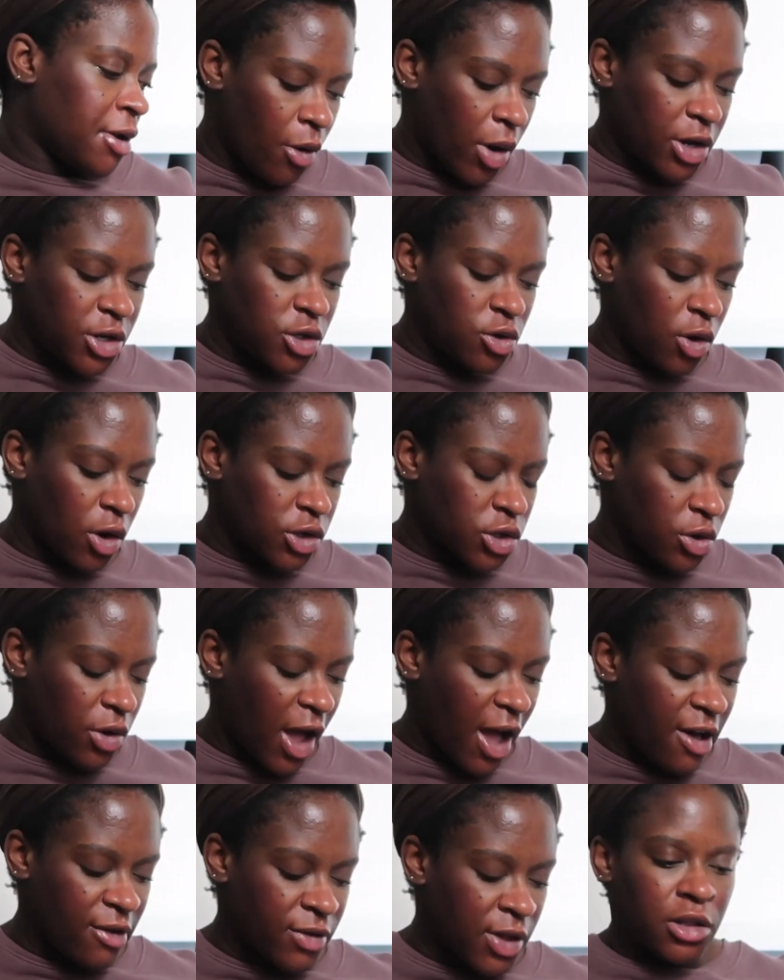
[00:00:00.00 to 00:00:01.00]
Oh, I do also
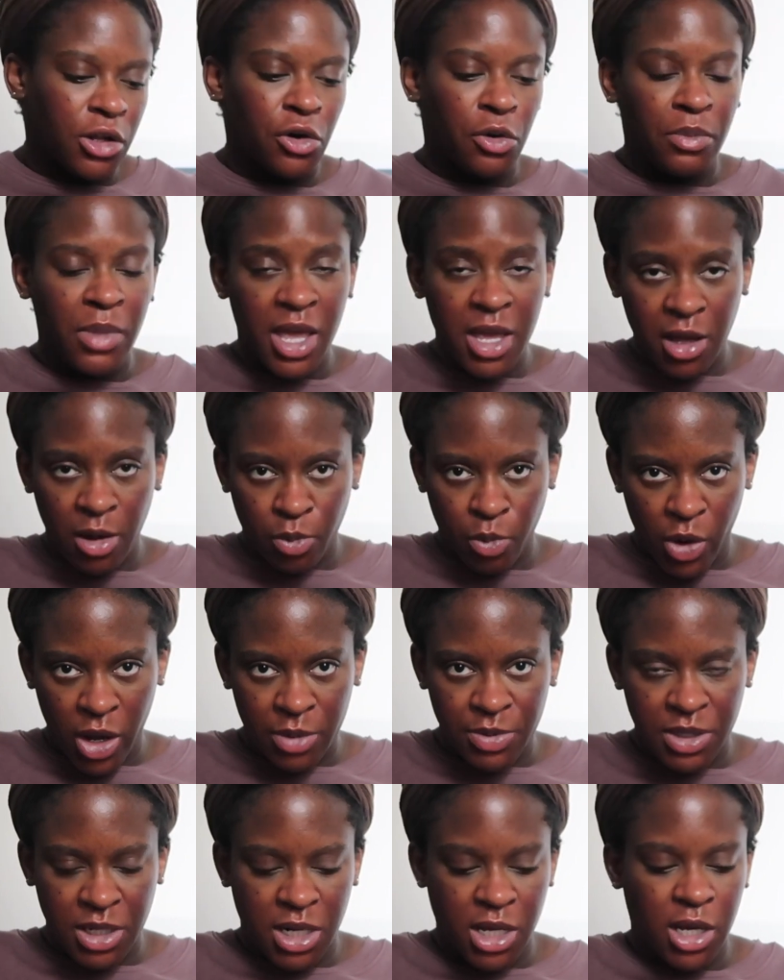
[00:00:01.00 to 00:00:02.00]
have little makeup
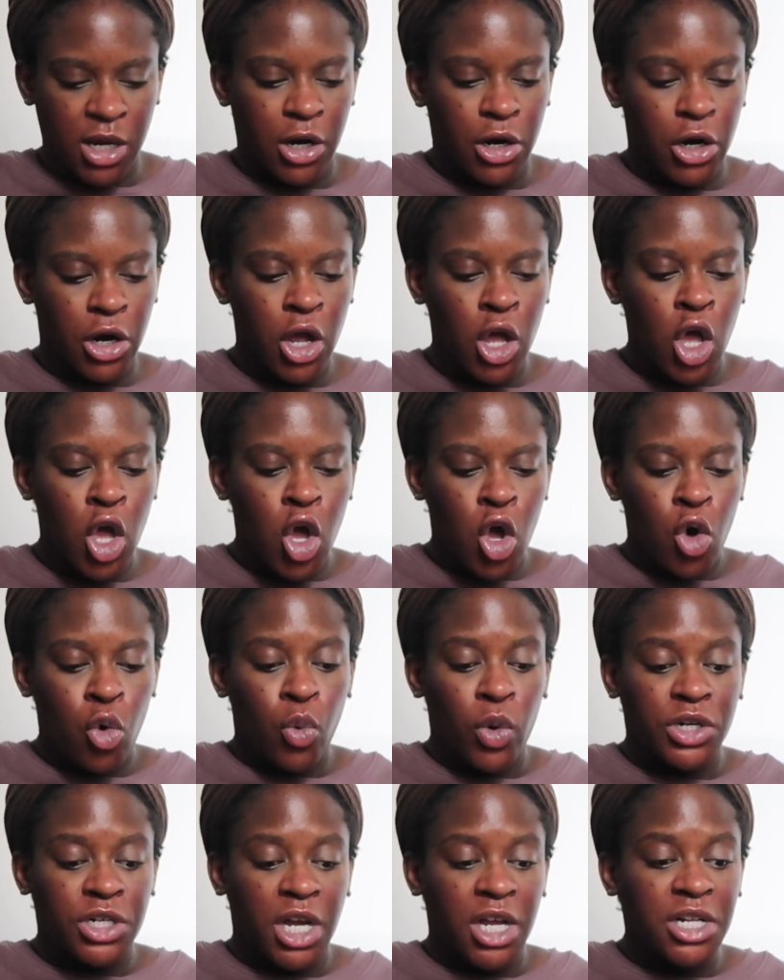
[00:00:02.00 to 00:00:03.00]
wipes in here,
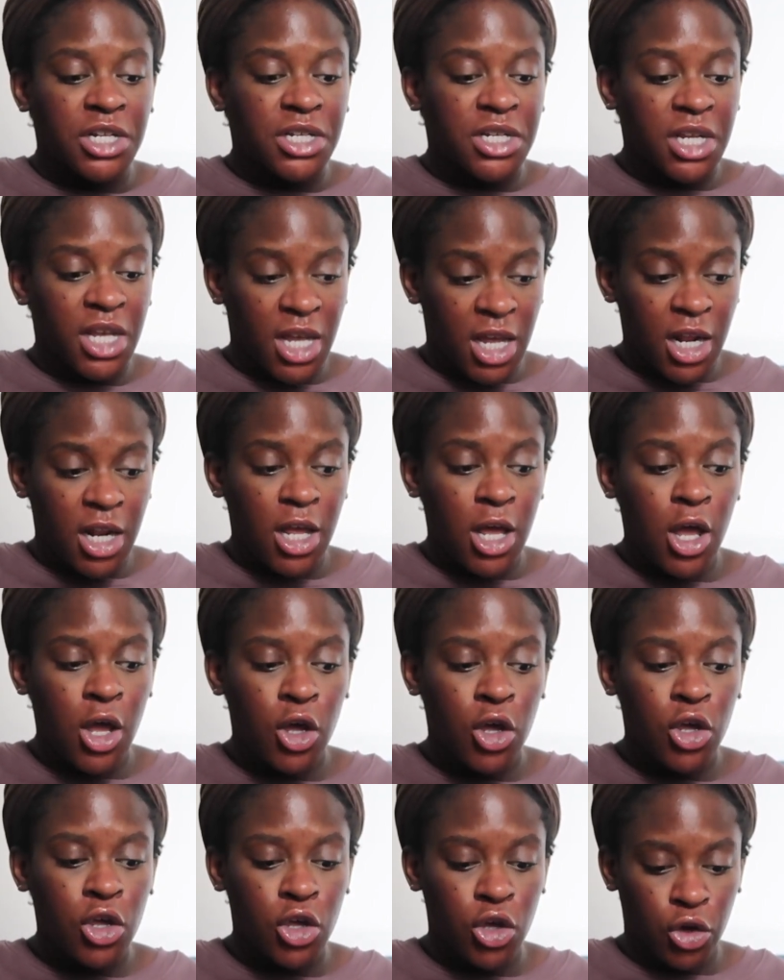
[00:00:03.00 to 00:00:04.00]
which I did
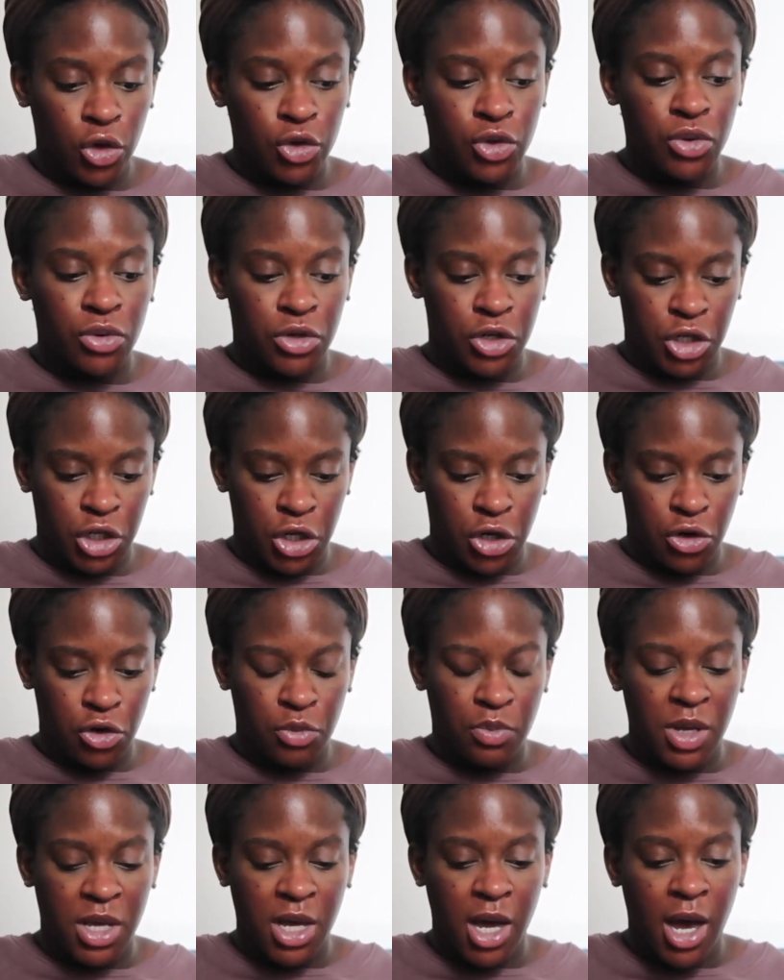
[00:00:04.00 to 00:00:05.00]
use with
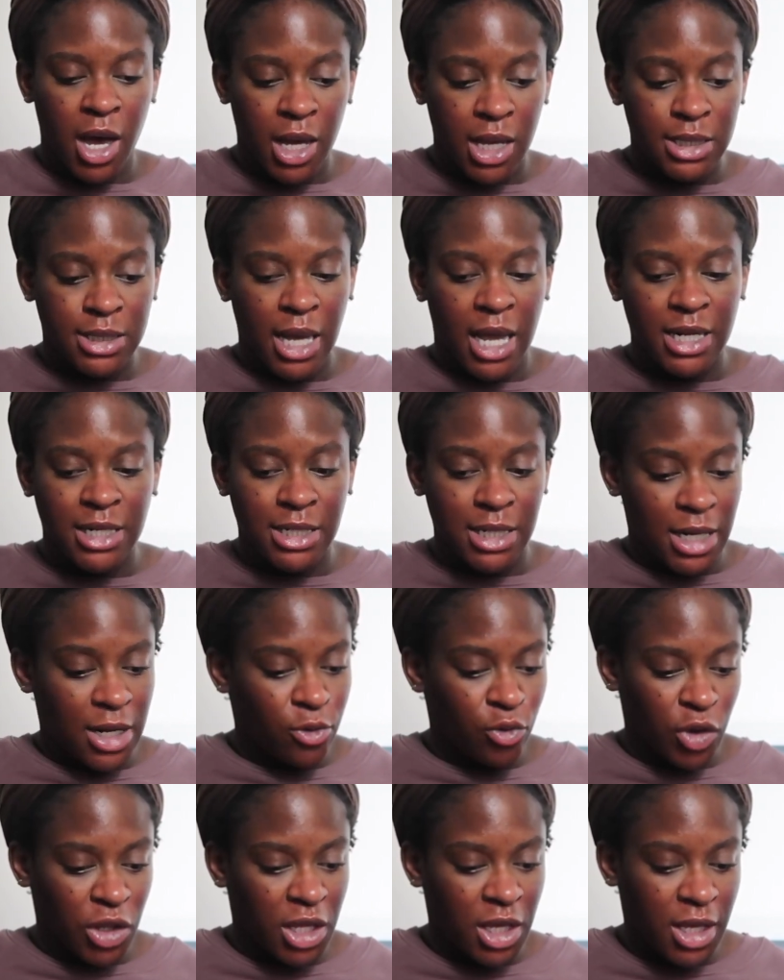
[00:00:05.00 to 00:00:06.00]
Jude because I
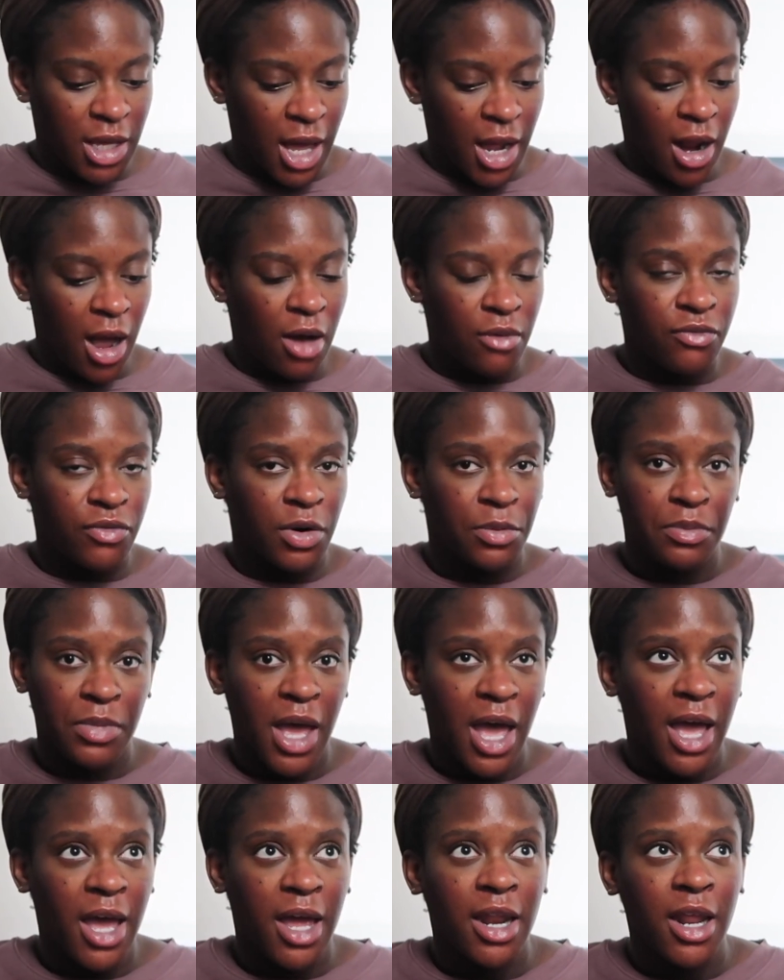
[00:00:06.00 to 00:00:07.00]
didn't really get up from
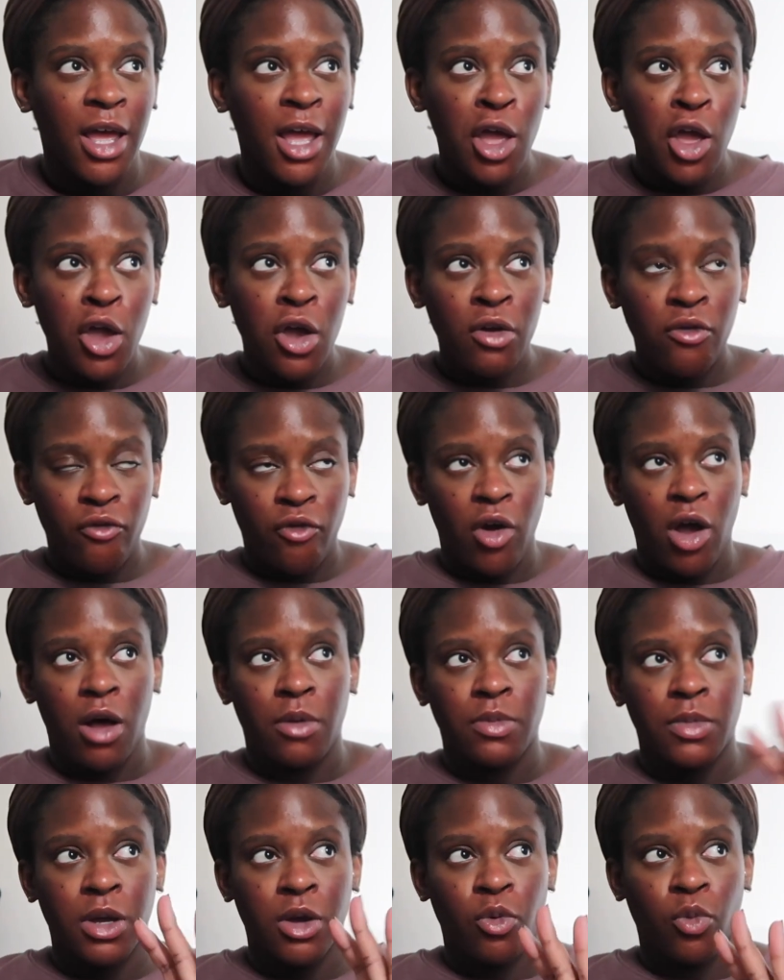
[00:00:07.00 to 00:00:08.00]
bed
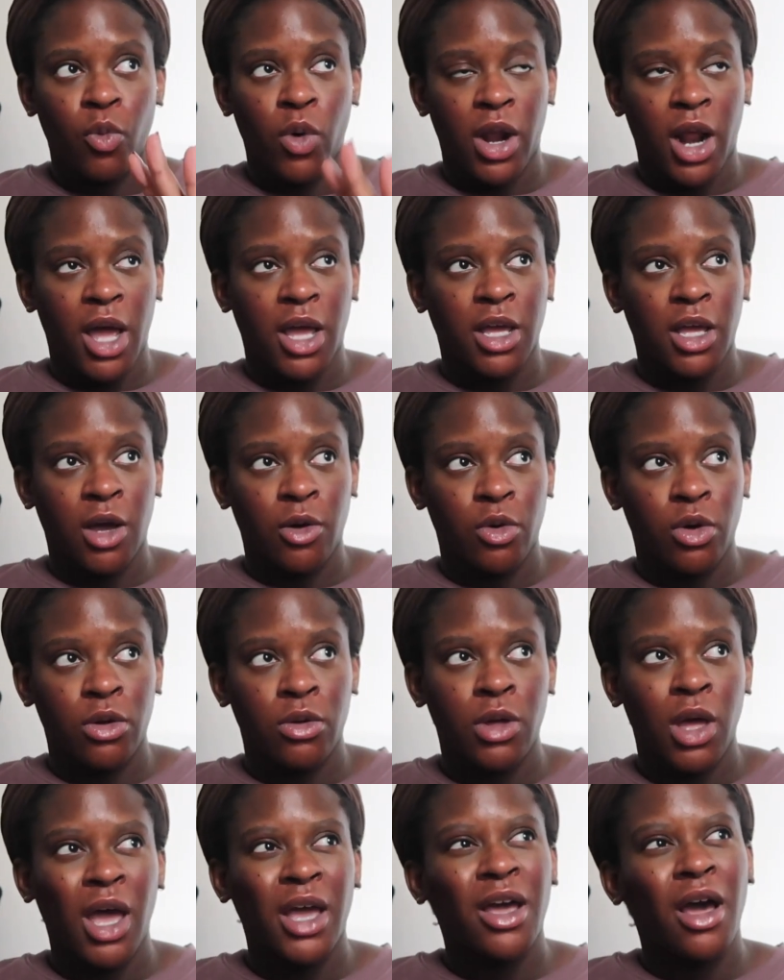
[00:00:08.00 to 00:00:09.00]
from when I
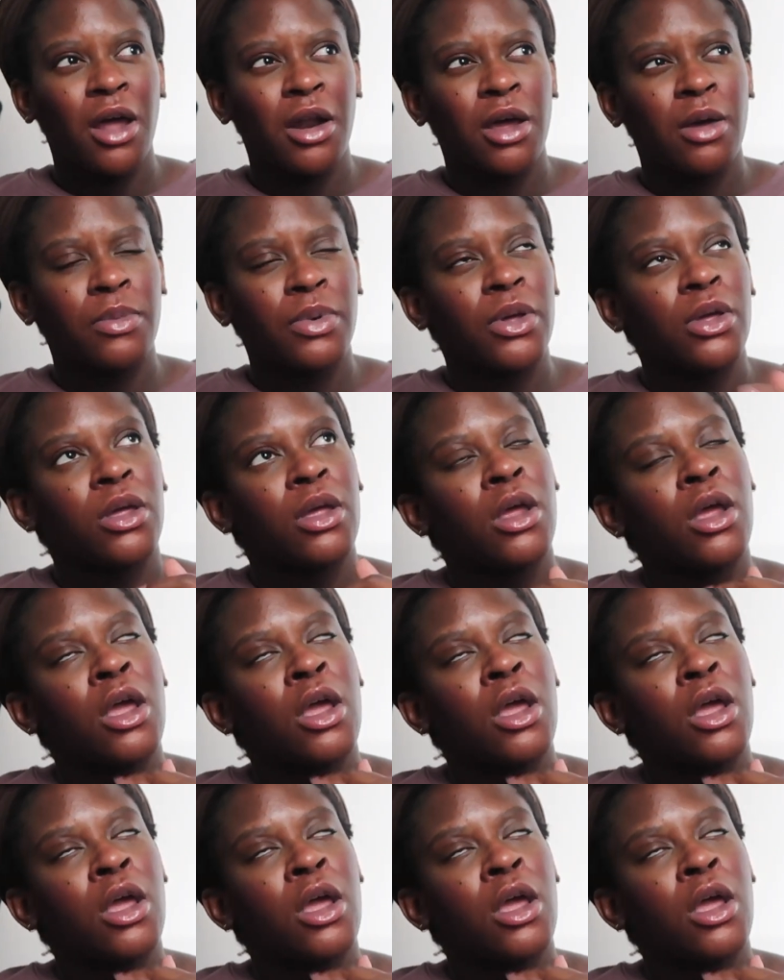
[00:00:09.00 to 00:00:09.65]
got up.